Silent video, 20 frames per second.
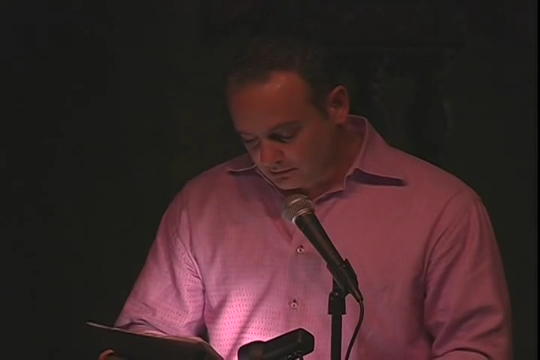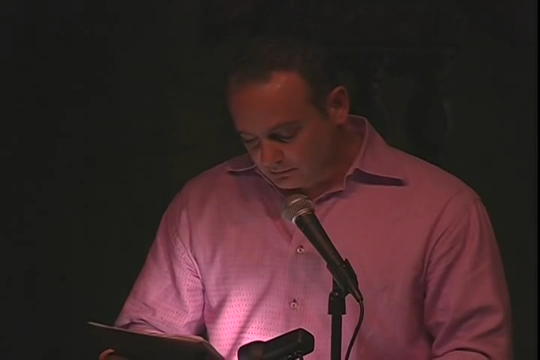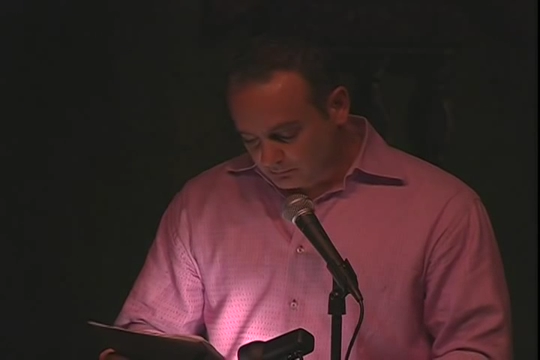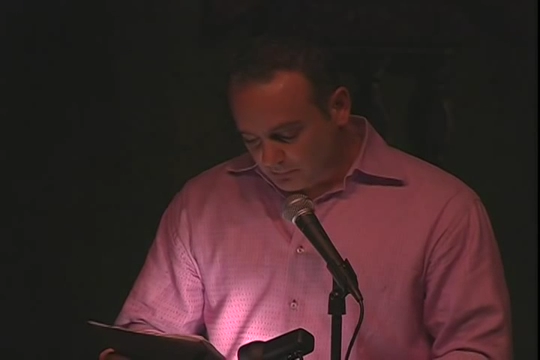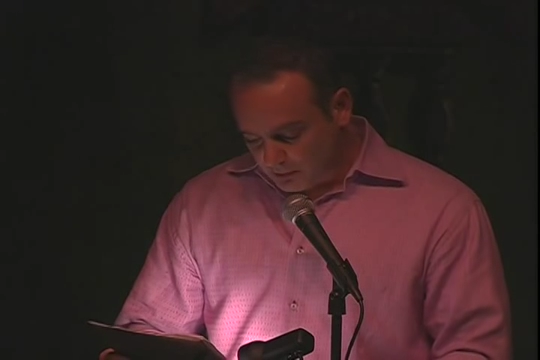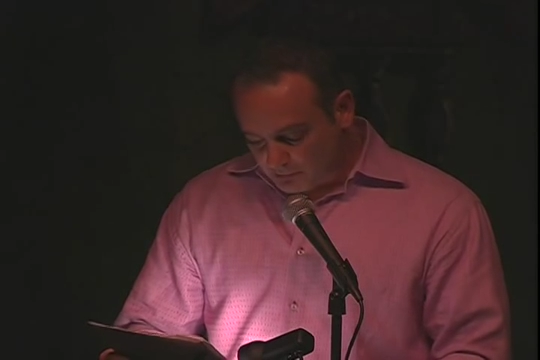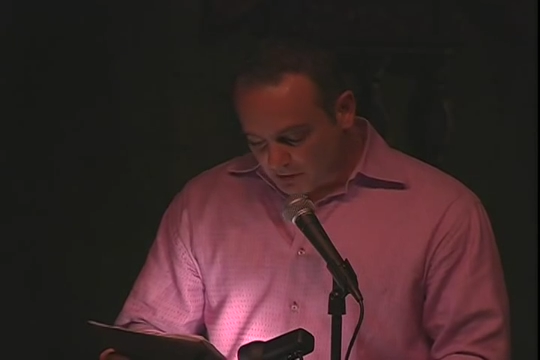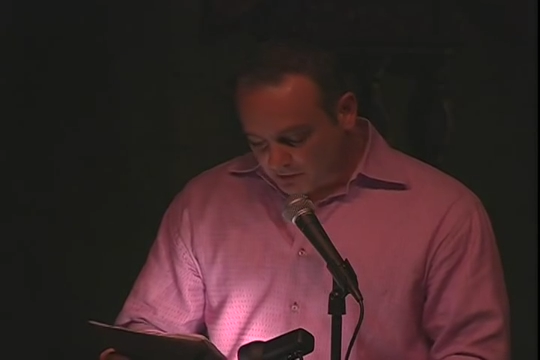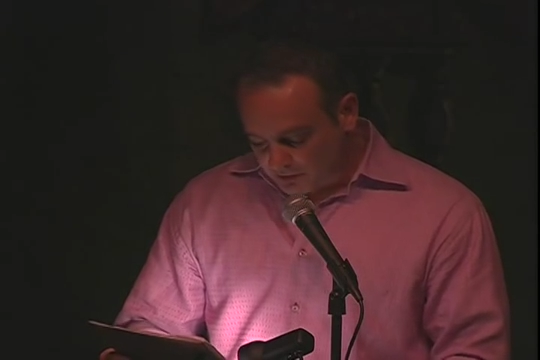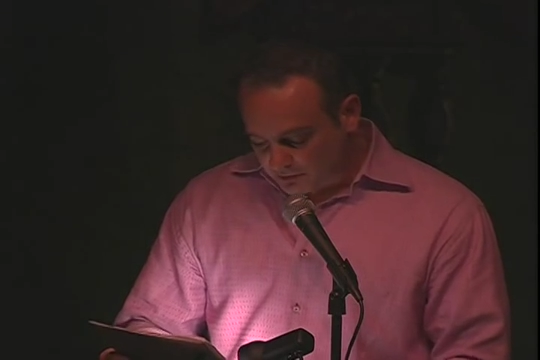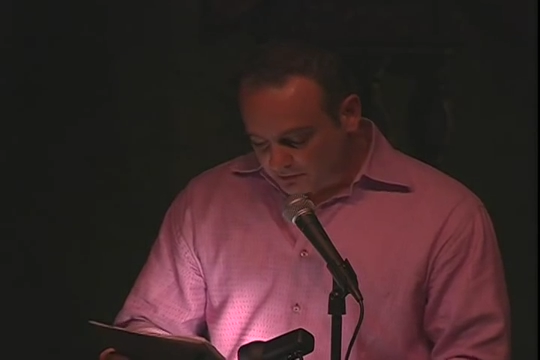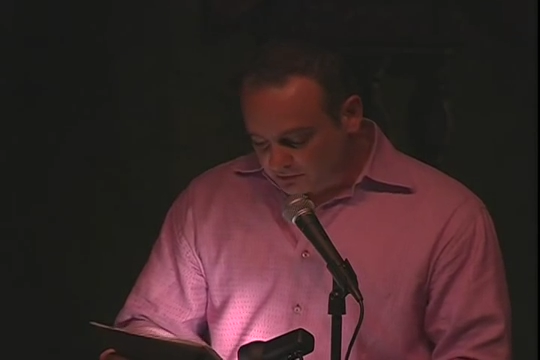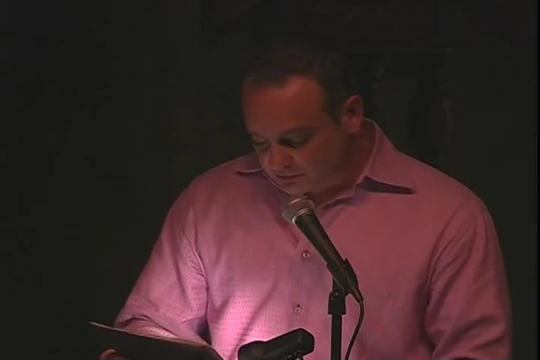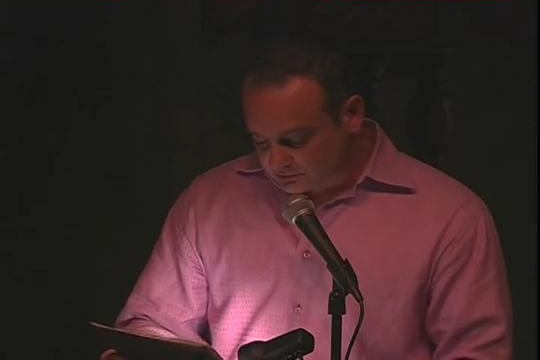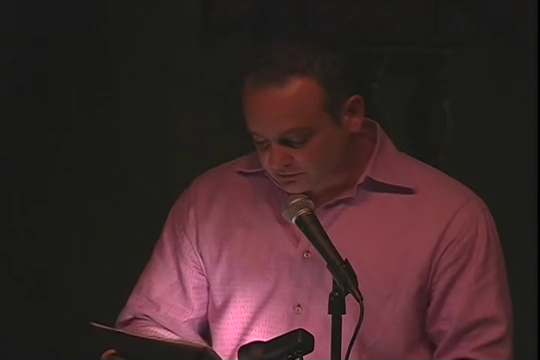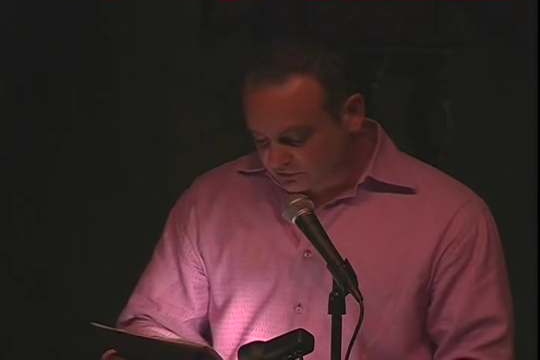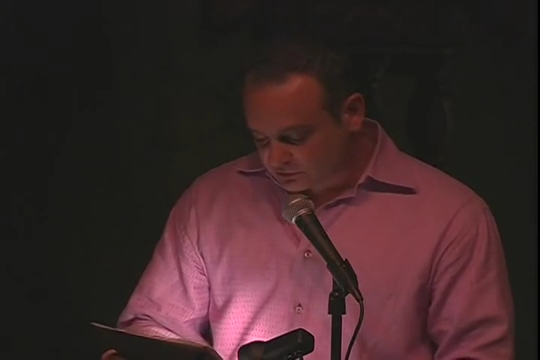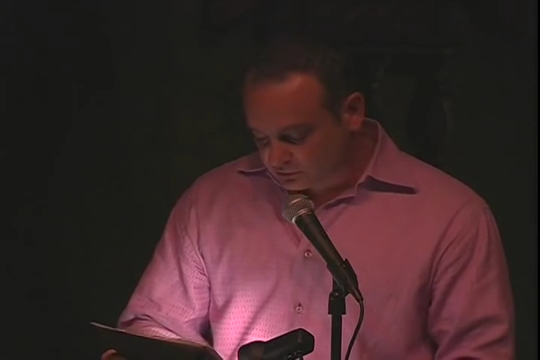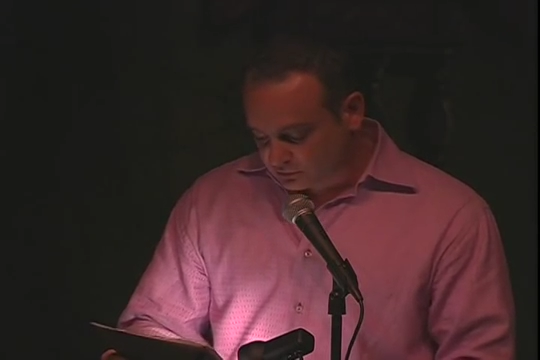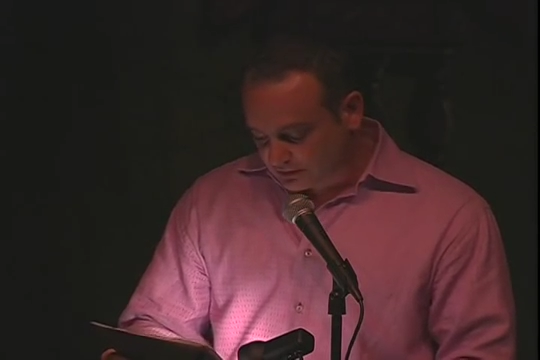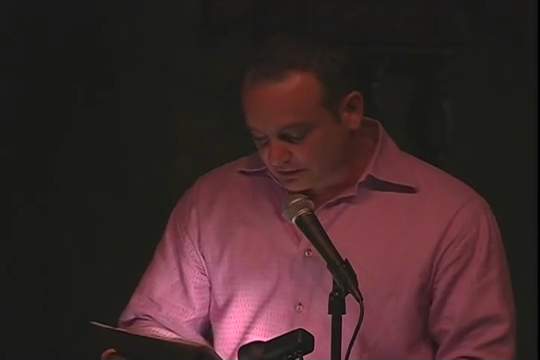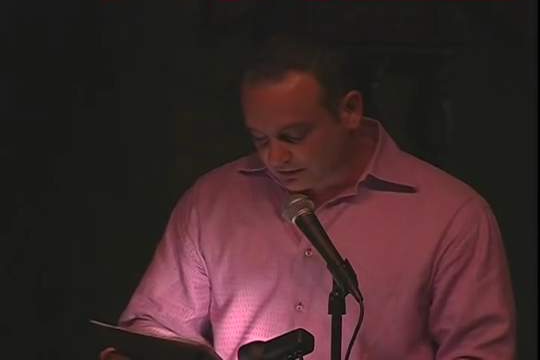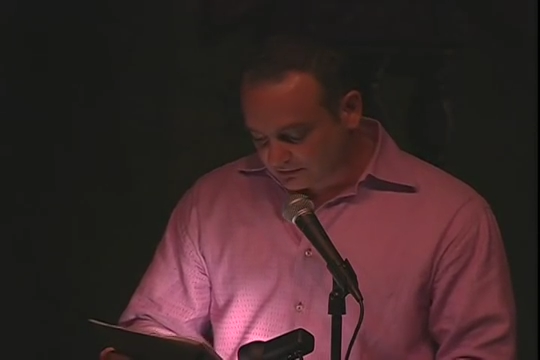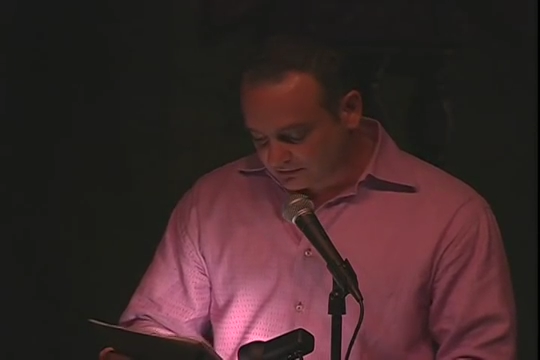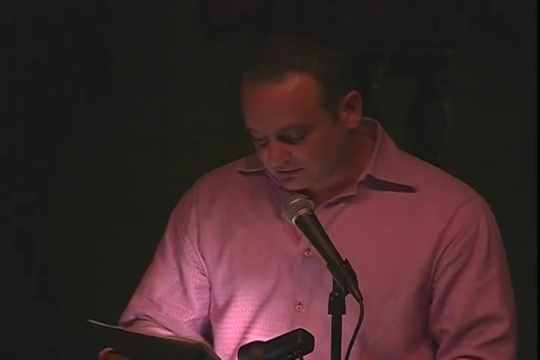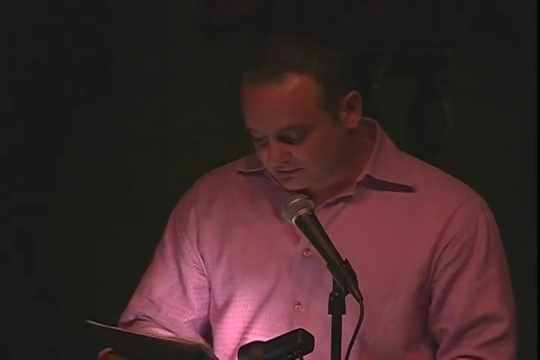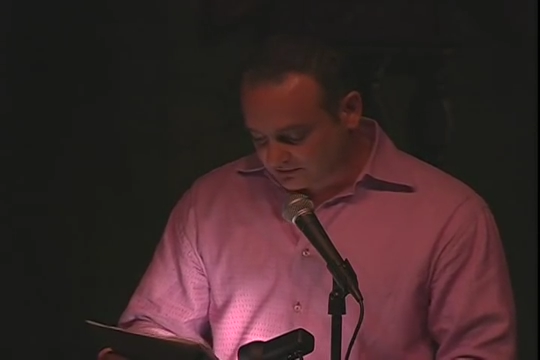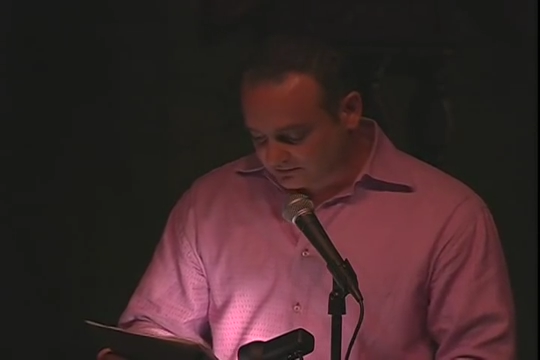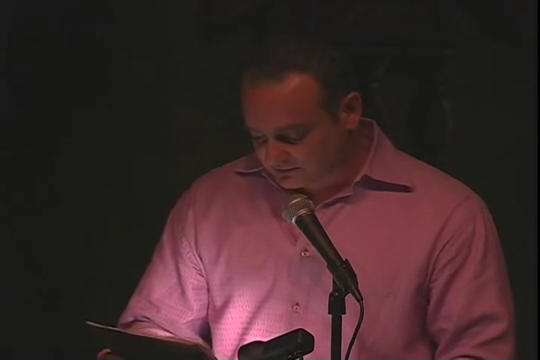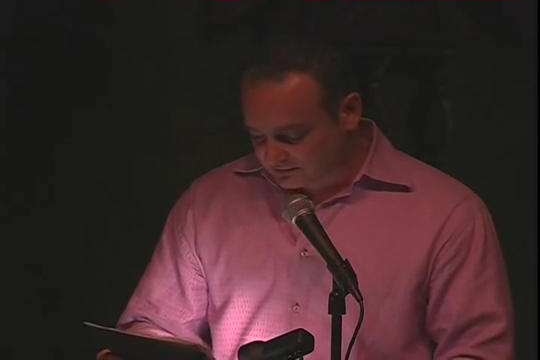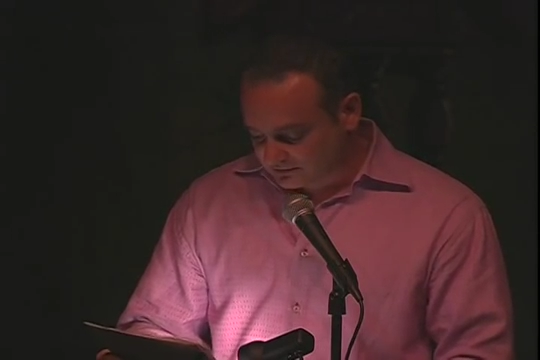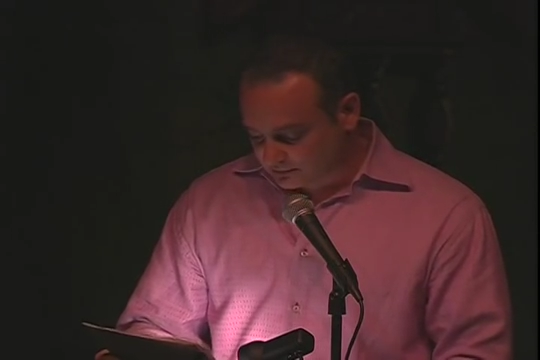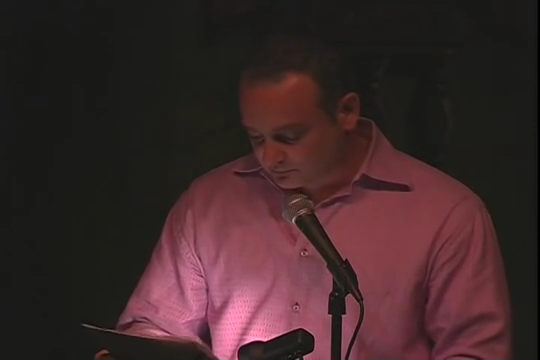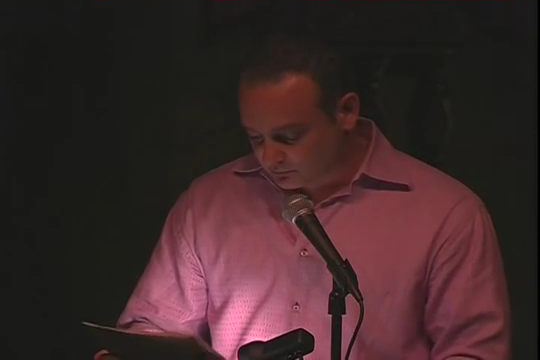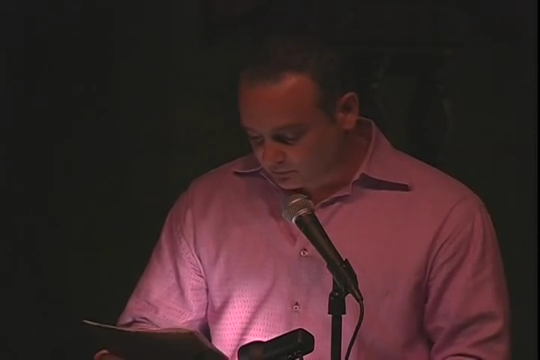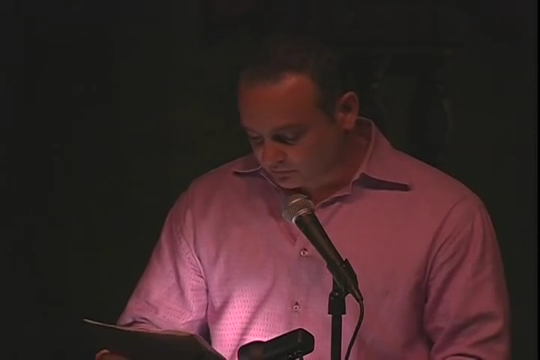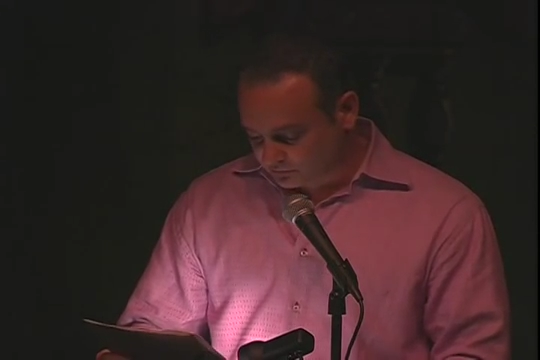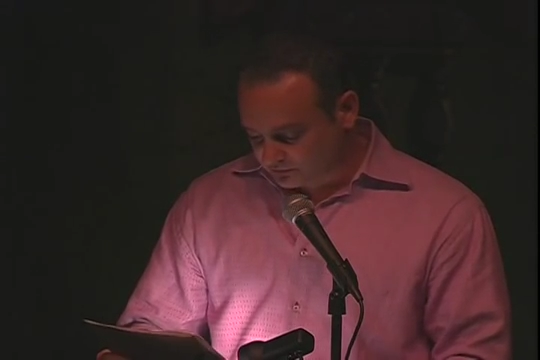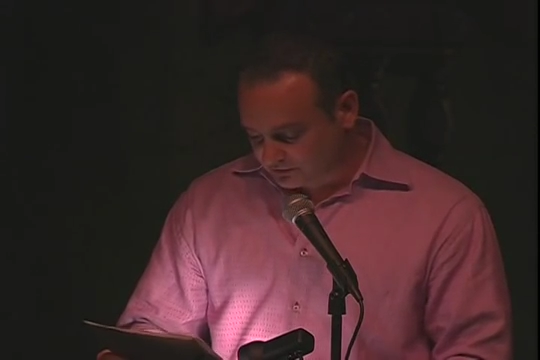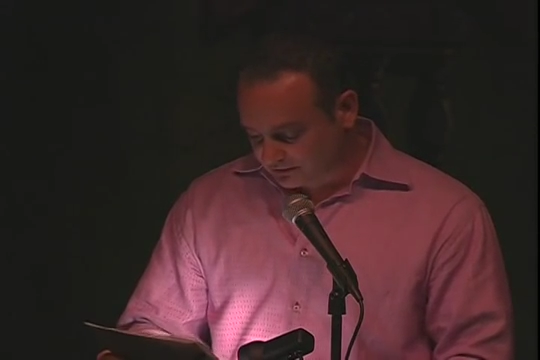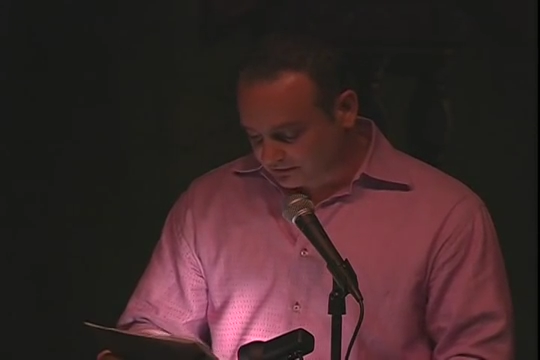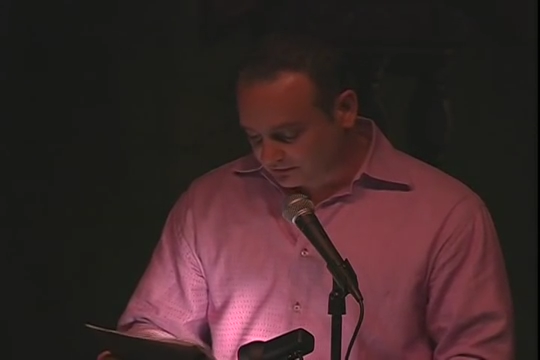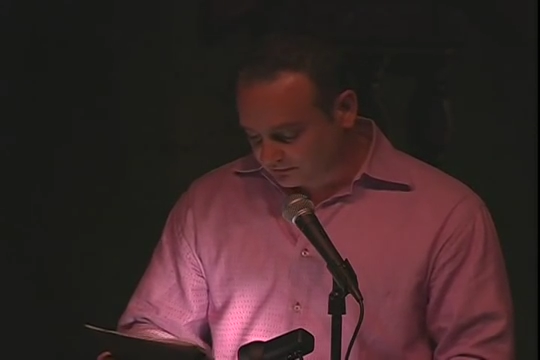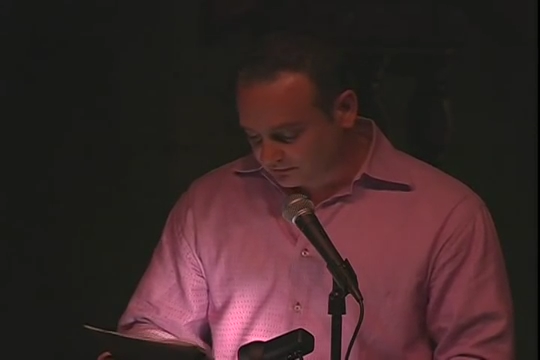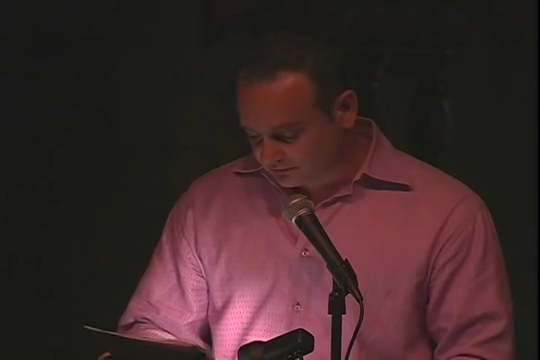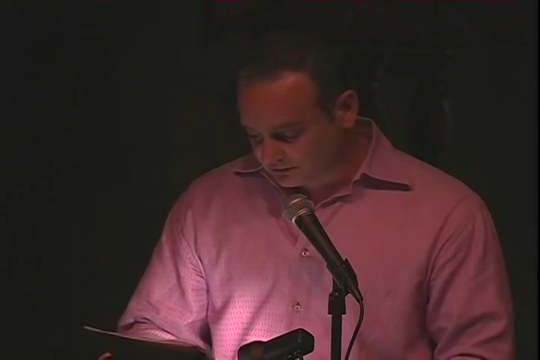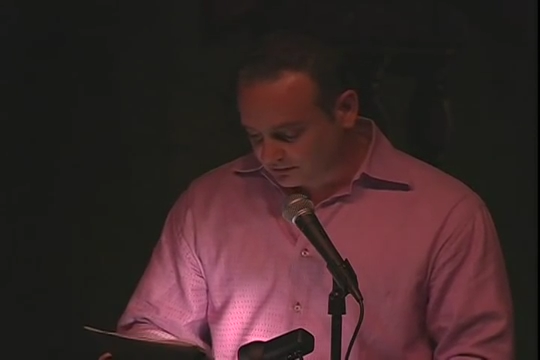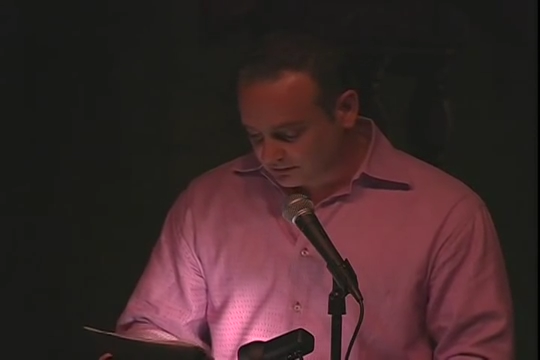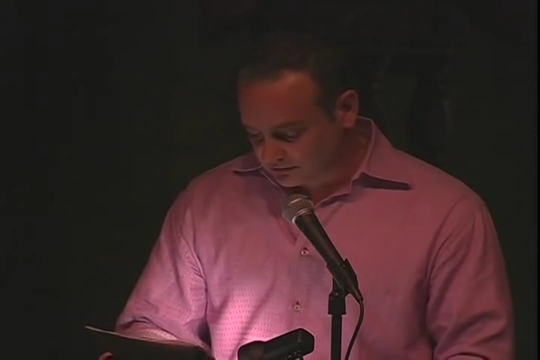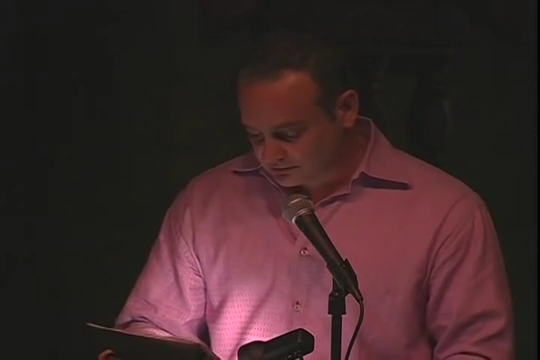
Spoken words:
My mother took the train into the city most days